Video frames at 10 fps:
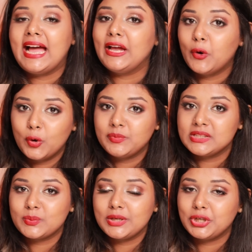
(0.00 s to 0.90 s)
I hope
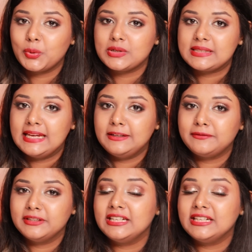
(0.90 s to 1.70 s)
this video was helpful.